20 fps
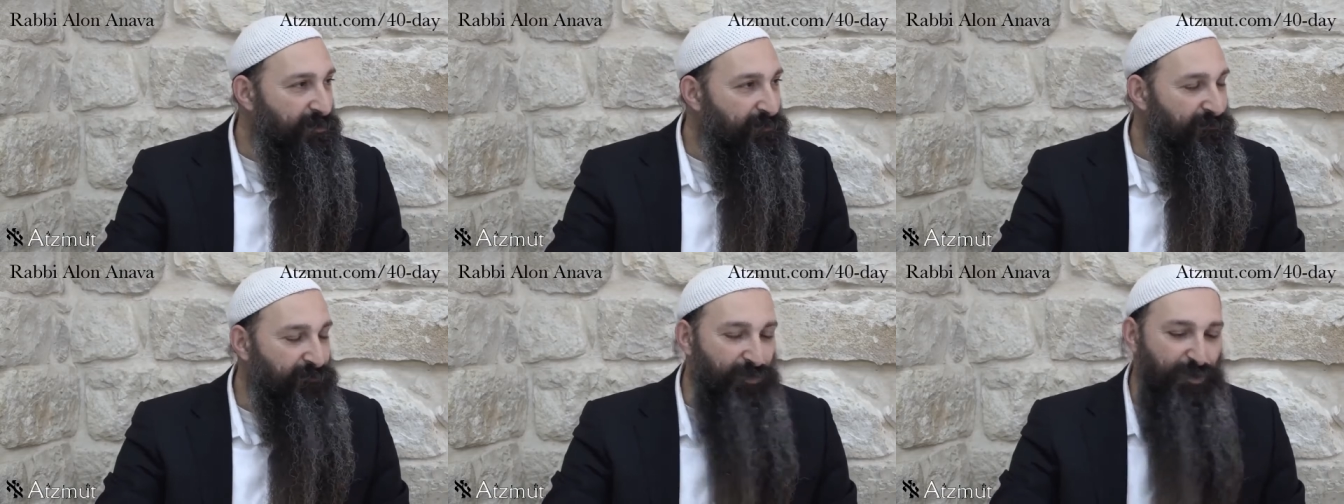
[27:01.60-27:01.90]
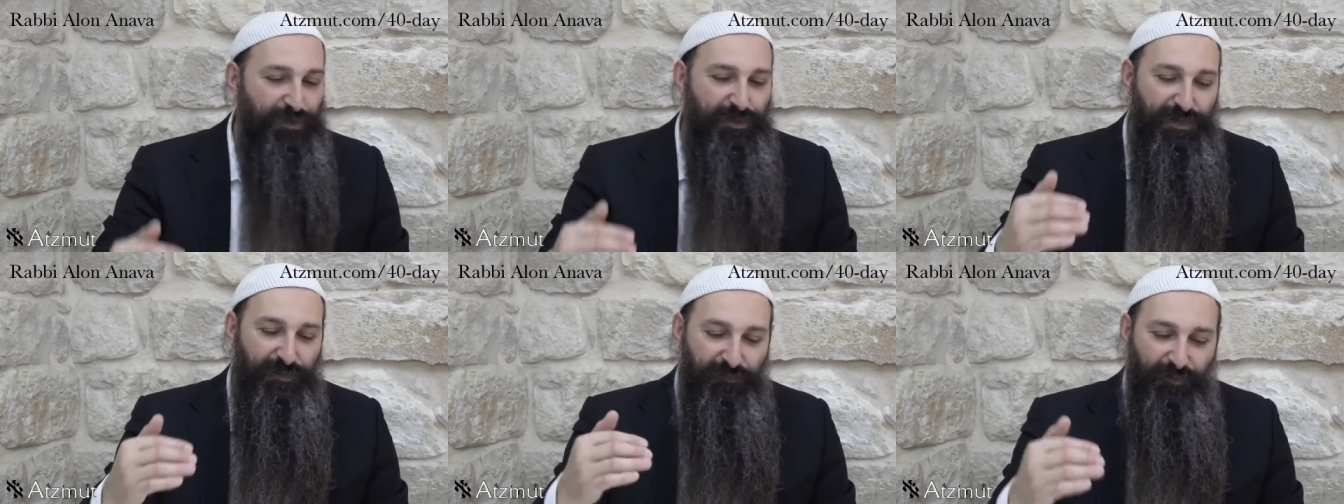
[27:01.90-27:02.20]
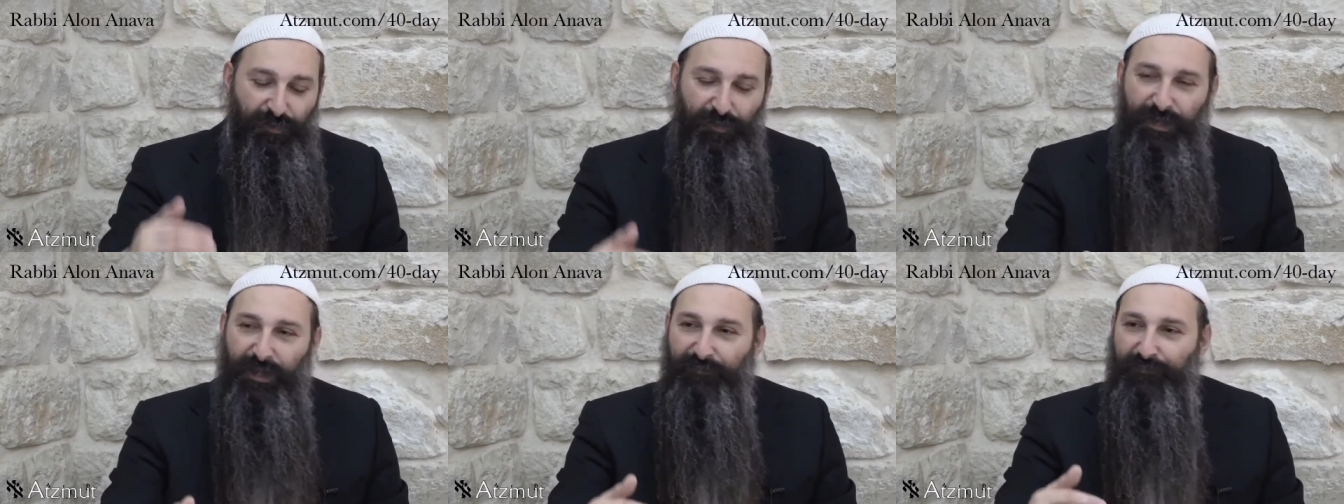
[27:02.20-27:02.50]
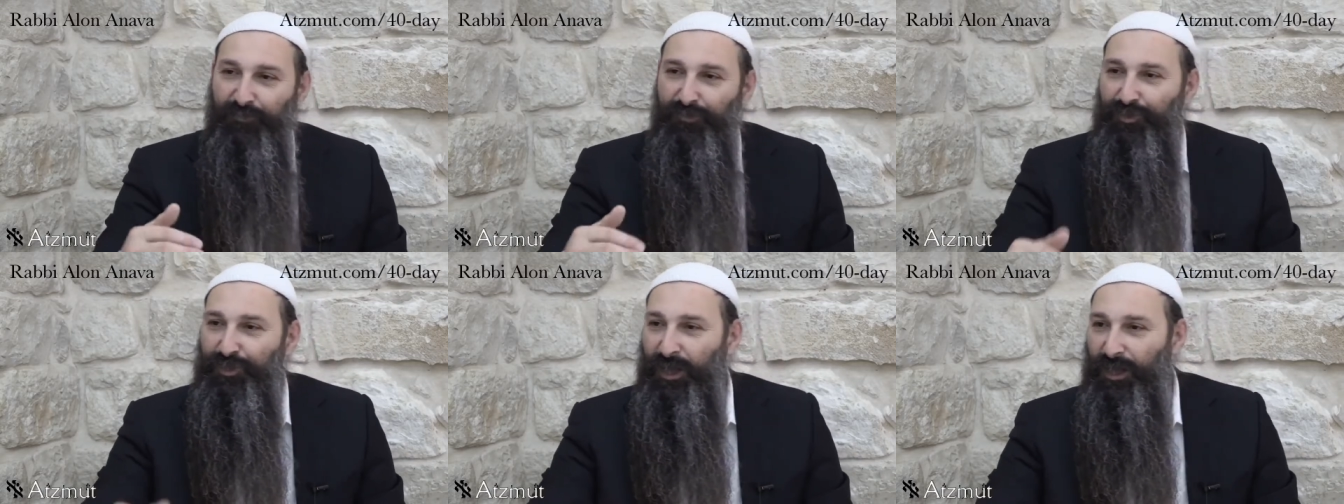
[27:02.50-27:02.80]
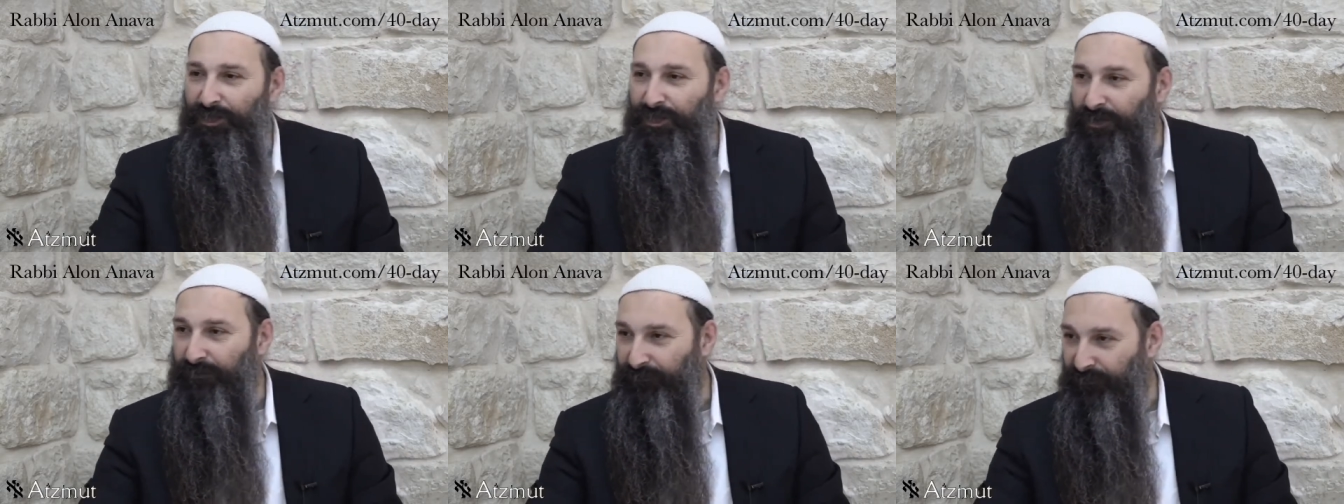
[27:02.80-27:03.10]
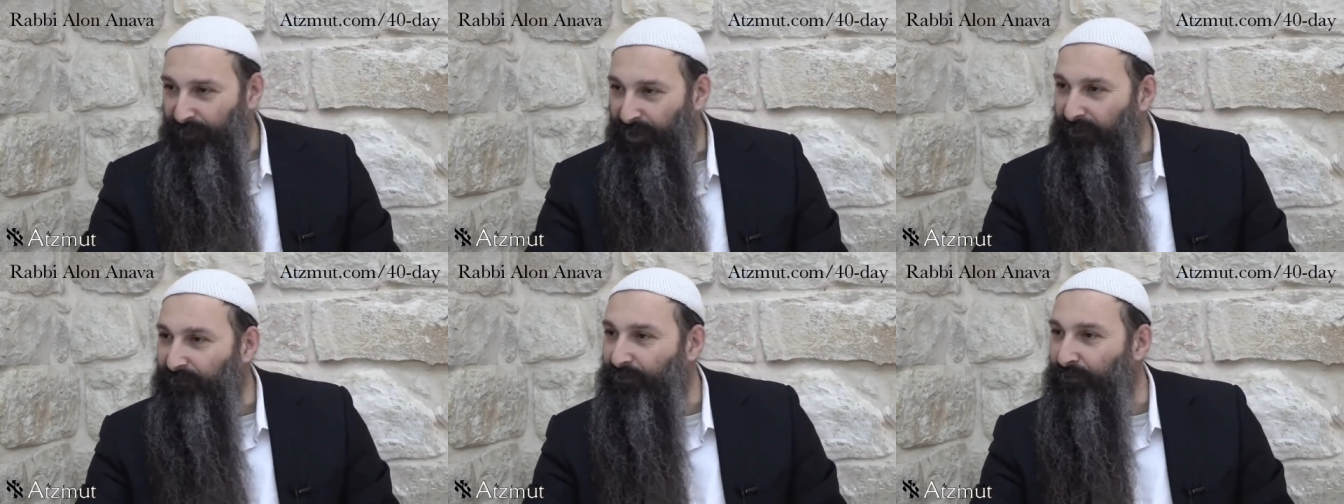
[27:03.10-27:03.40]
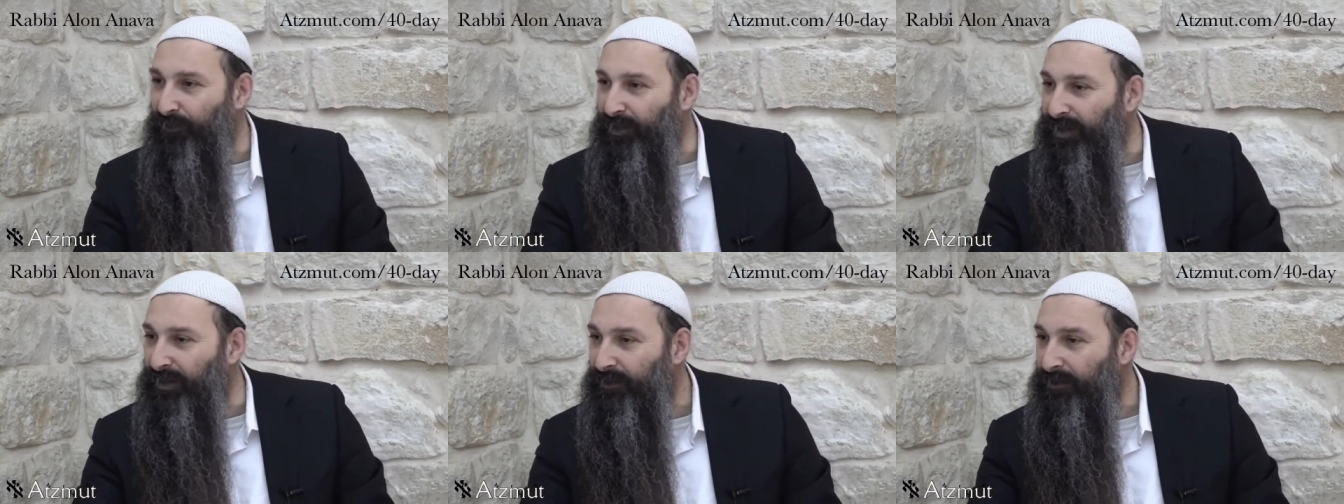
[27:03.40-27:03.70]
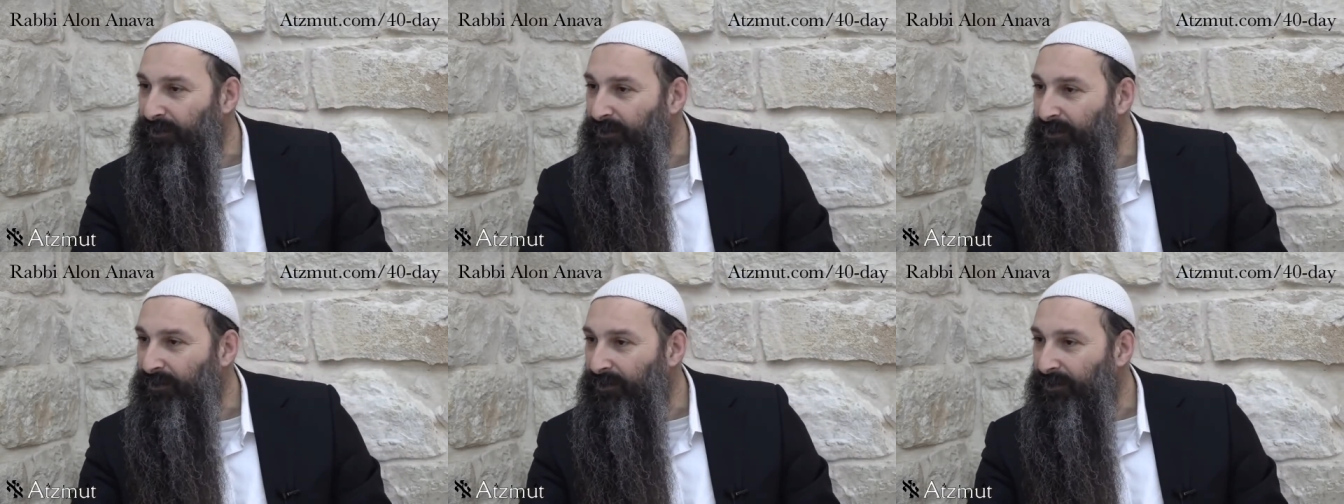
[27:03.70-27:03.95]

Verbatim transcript: First of all, we have to judge it favorably.